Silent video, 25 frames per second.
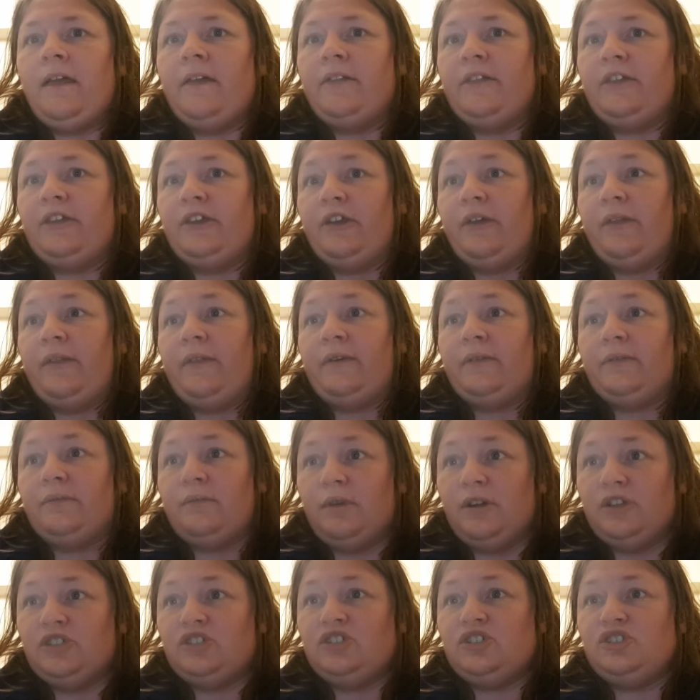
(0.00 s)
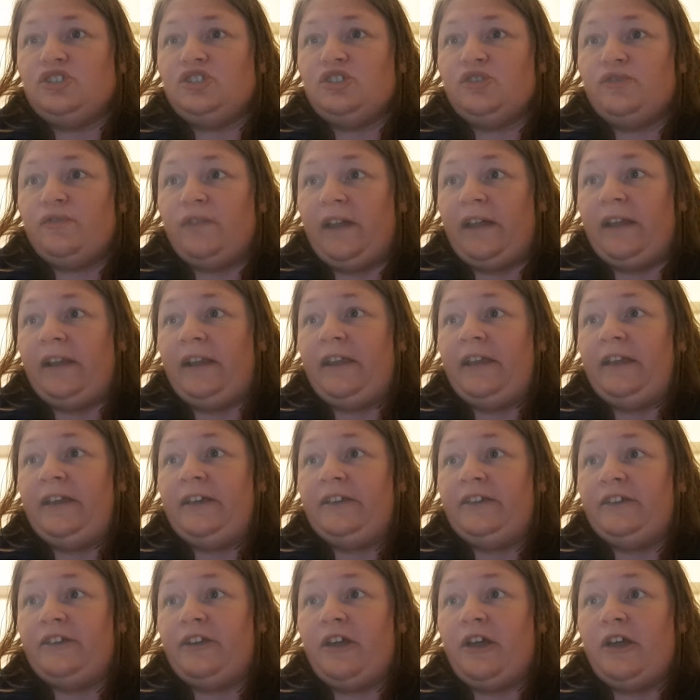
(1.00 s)
There wasn't
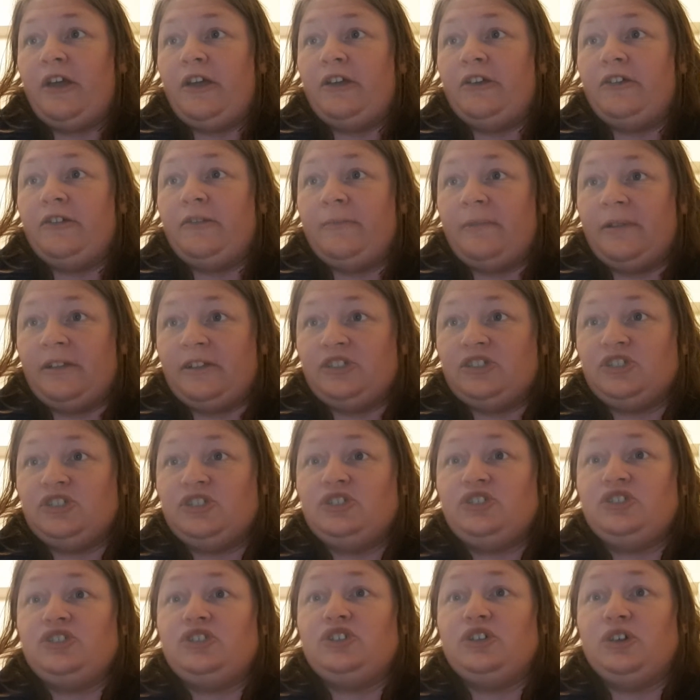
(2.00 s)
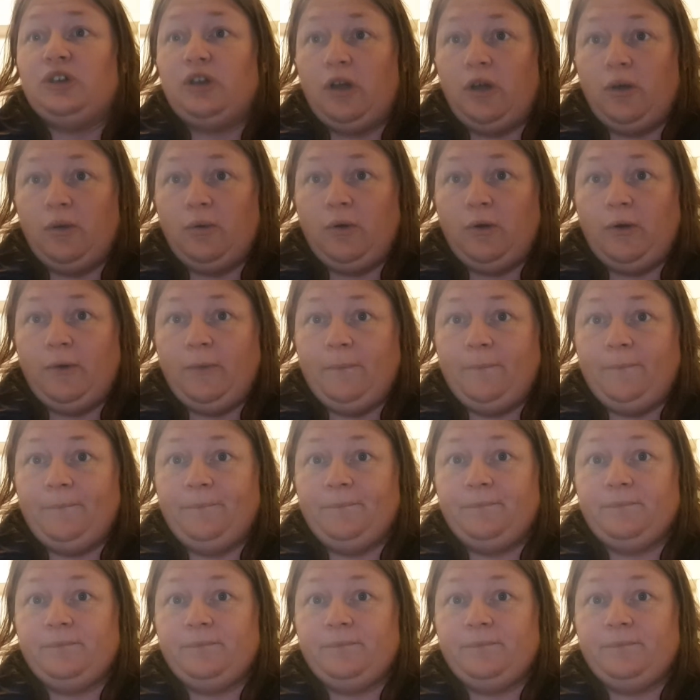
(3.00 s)
really, much to go on.